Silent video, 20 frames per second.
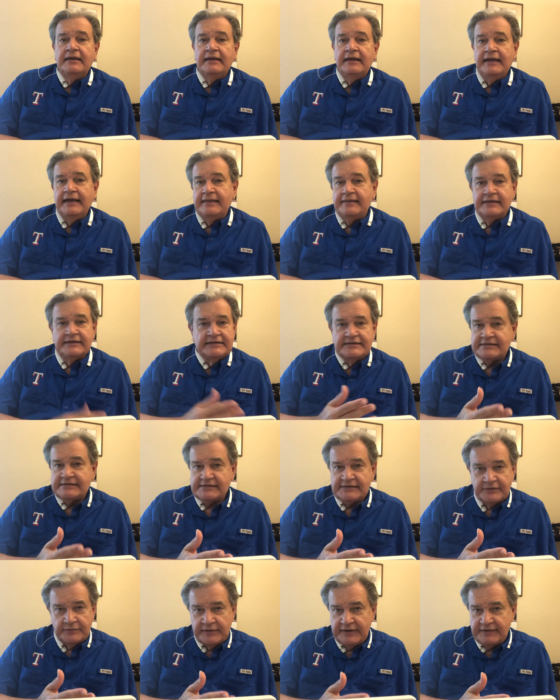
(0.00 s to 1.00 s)
and that this
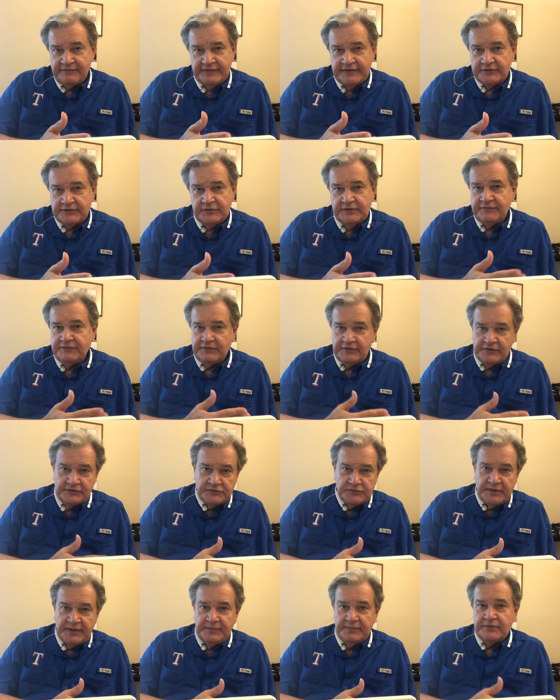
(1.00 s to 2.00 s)
is a great victory for the
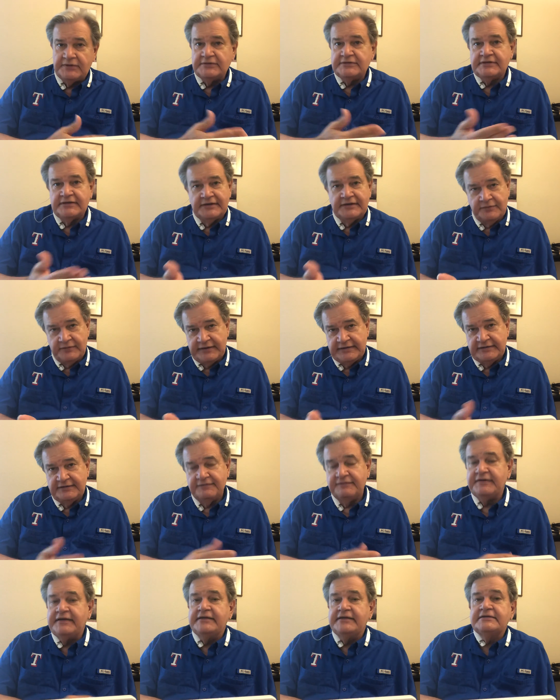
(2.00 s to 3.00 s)
Dreamers and a great
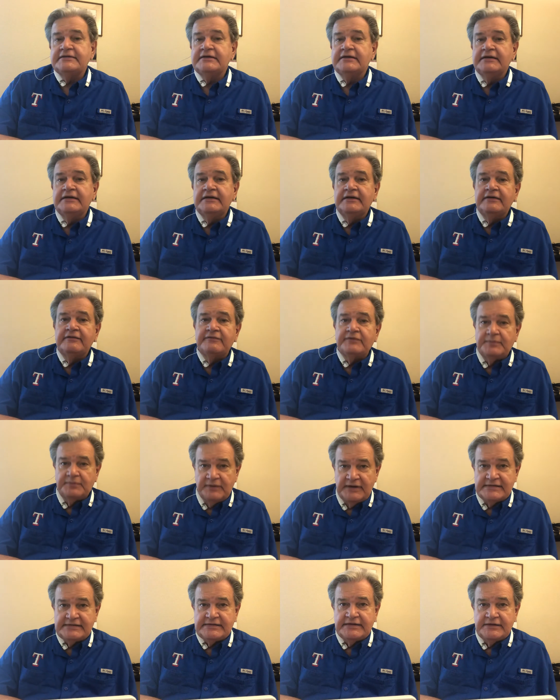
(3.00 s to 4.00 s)
defeat for
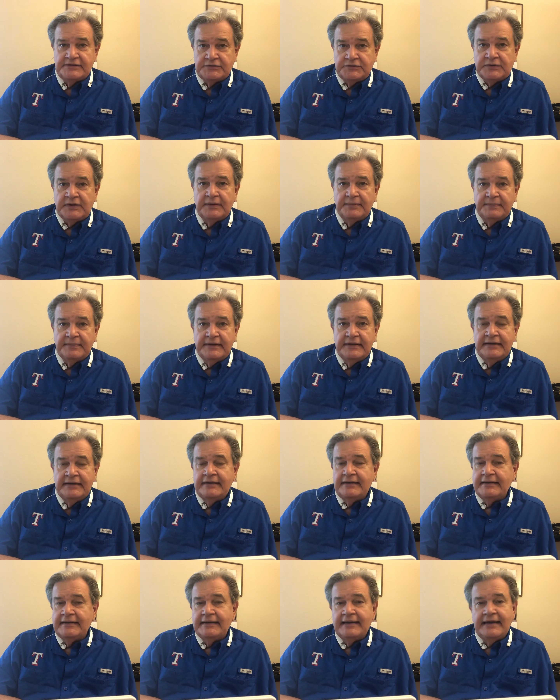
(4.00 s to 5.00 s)
President Trump.
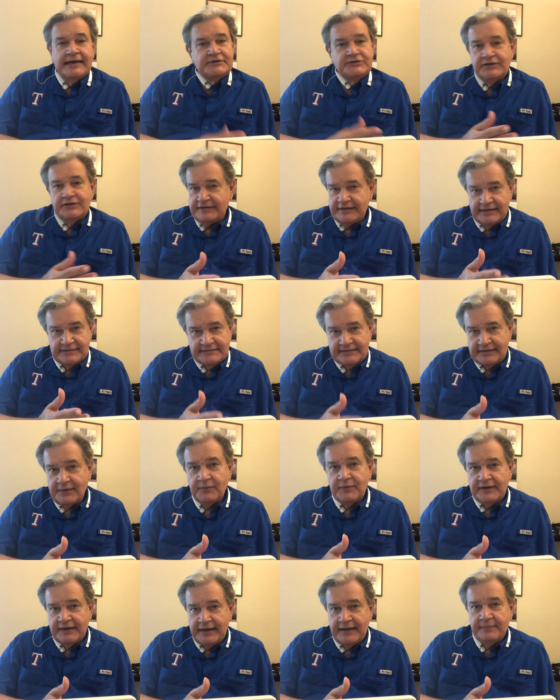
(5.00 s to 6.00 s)
Actually, that's not
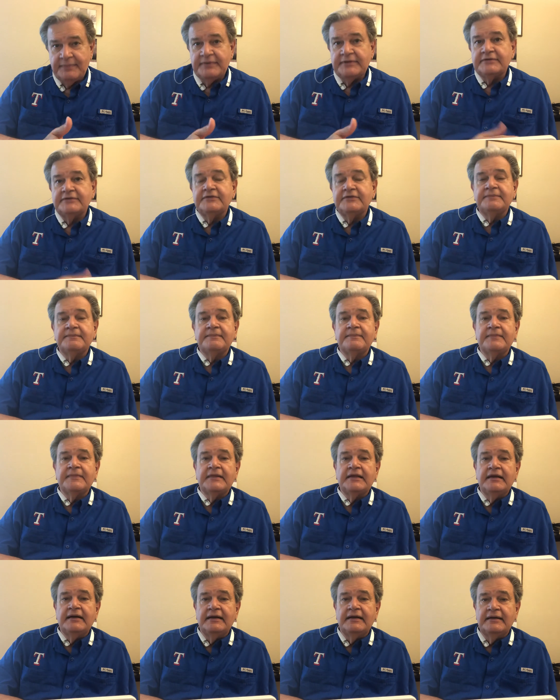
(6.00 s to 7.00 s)
what happened.
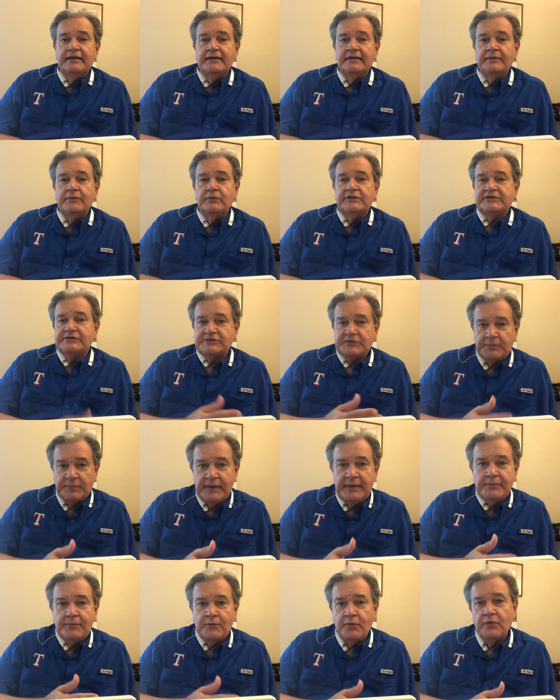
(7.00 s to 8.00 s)
Uh, what the
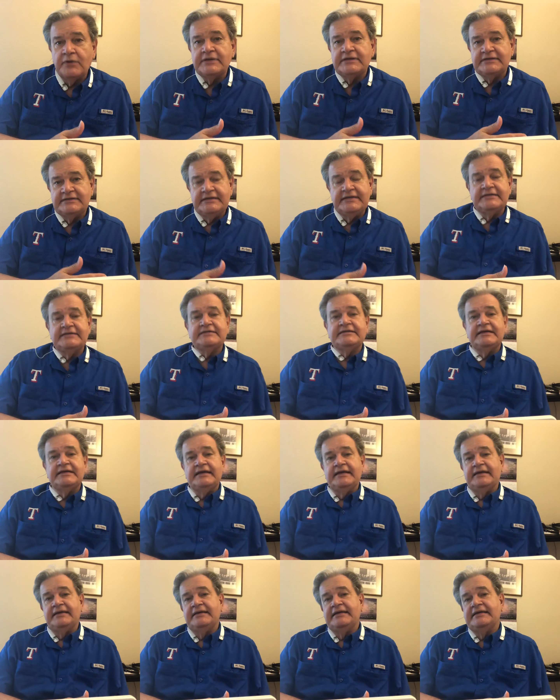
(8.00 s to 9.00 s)
Supreme Court did
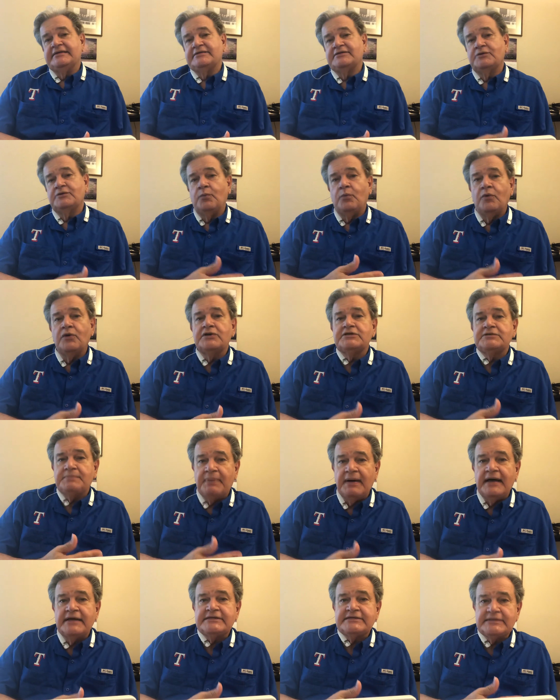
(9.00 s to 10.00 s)
today is the worst
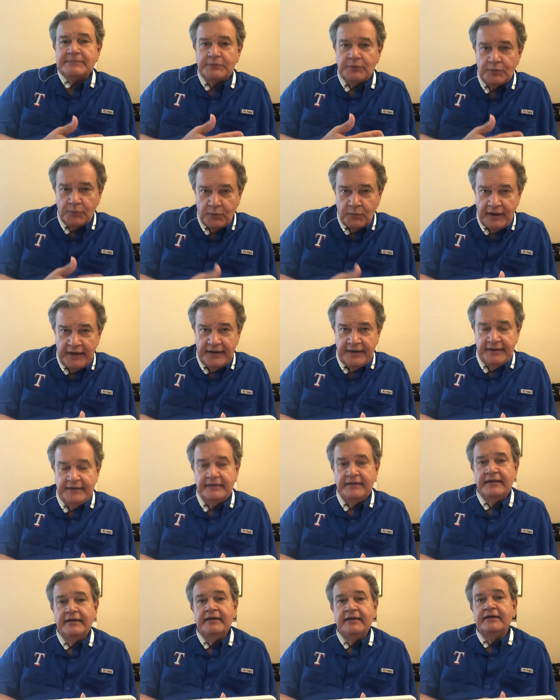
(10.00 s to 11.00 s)
possible way
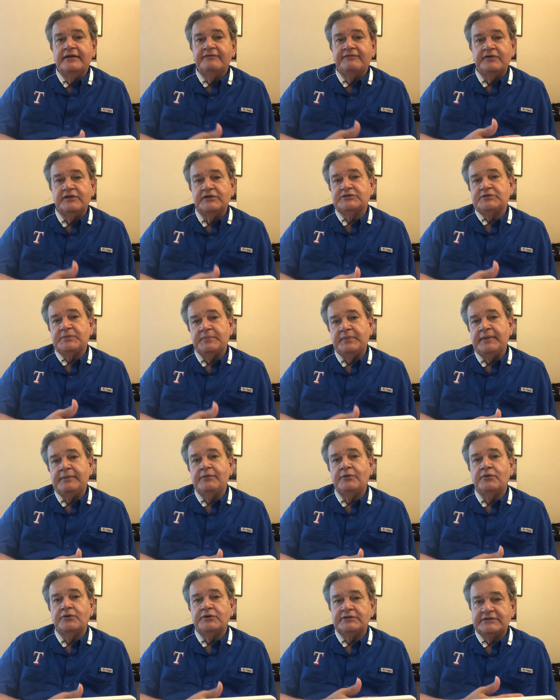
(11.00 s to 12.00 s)
for the
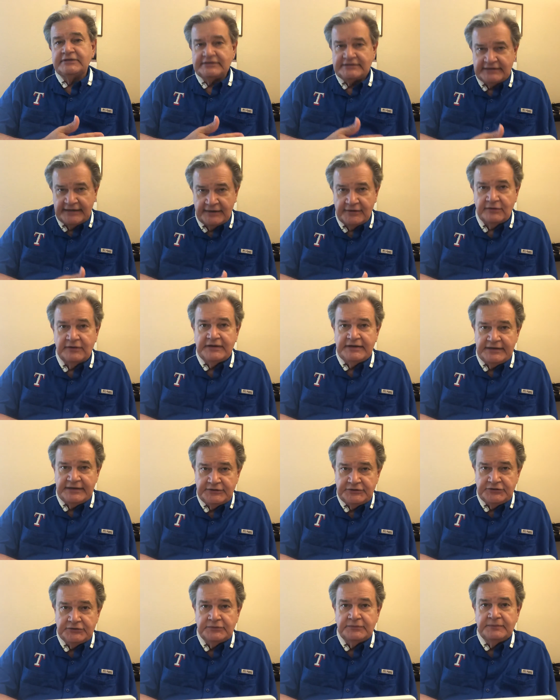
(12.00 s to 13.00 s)
Supreme Court to settle an
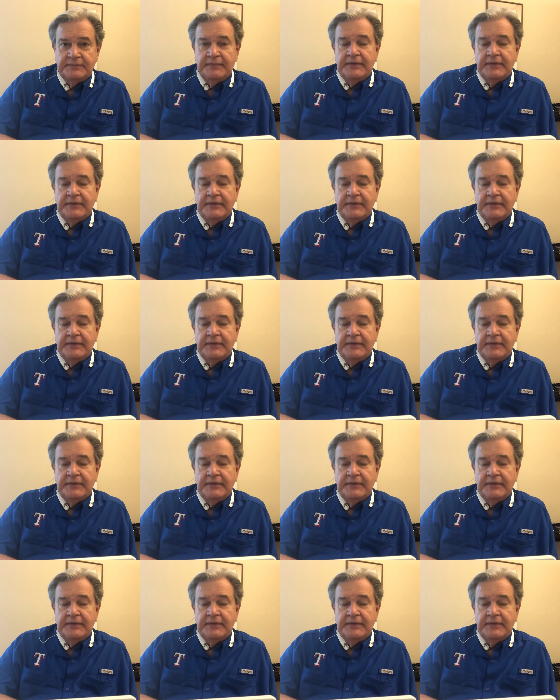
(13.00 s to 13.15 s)
issue.